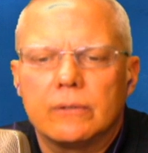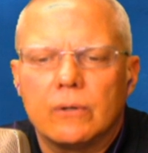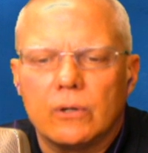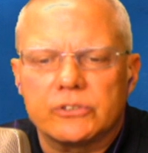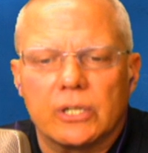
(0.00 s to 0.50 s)

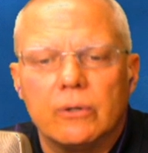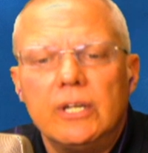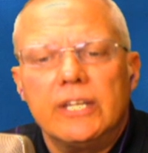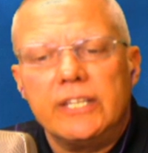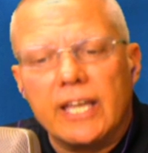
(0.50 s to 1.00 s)
Also,
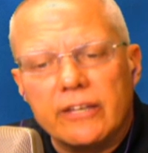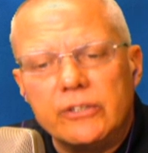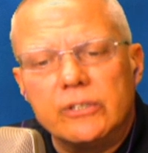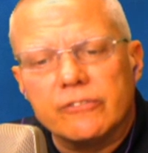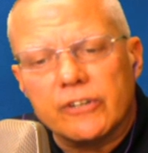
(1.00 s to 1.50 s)
Yale
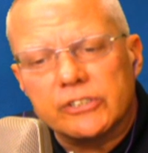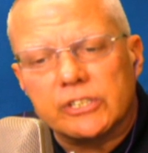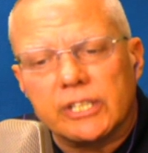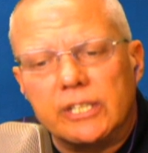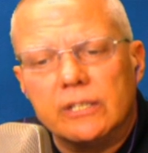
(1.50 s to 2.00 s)

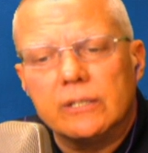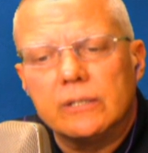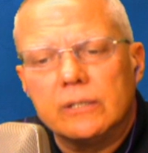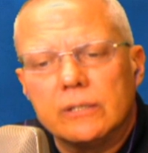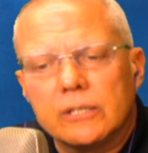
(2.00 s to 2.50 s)
University
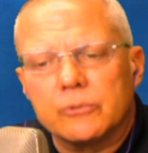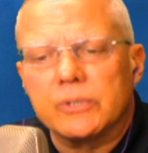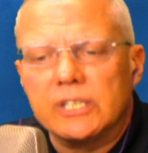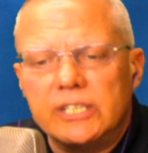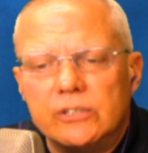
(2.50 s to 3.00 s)
could
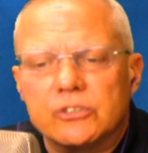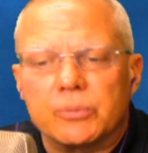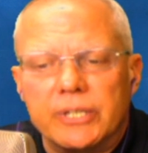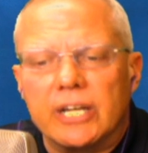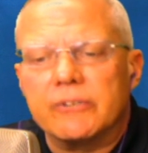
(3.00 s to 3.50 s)
really use
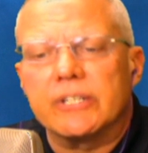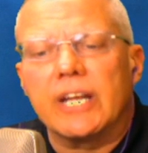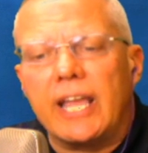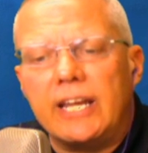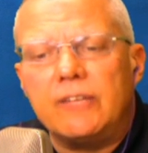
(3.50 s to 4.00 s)
three hundred
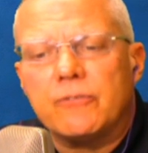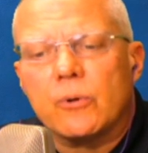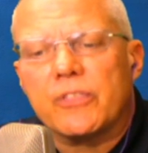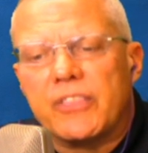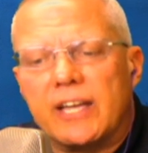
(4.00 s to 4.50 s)

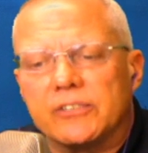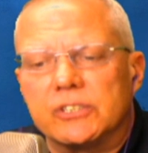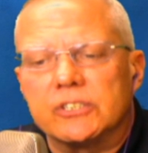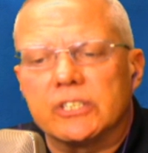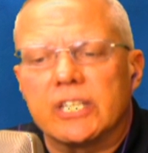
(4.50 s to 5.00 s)
eighty-four thousand
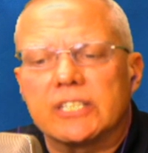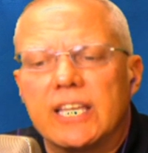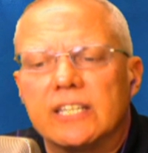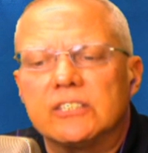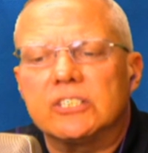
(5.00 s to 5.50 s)
dollars so that they
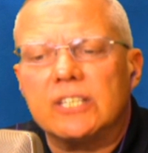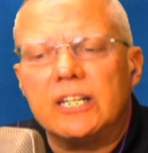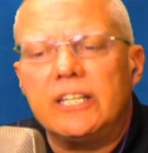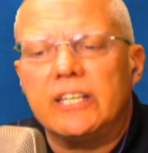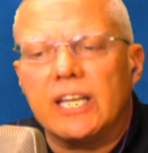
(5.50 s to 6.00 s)
can
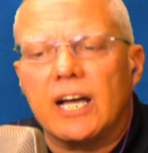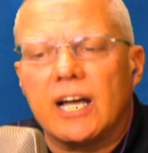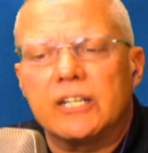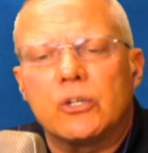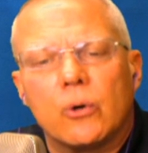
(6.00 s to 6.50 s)
study the
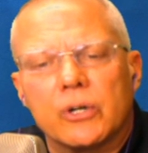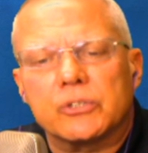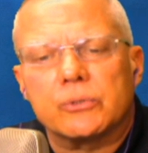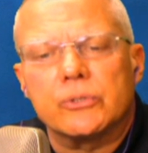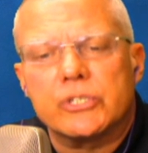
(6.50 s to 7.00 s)
odd
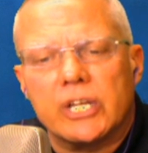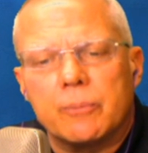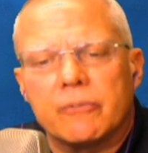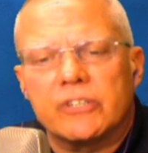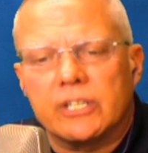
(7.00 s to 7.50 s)
corkscrew
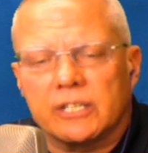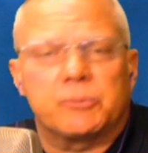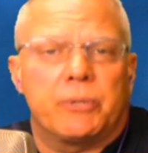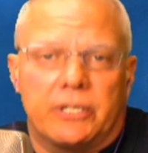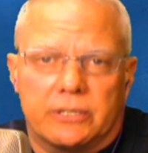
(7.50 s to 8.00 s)
shape of a duck's
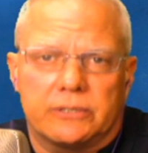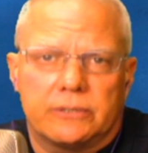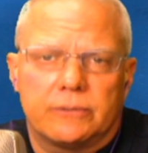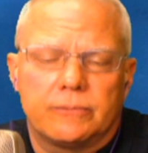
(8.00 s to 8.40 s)
penis.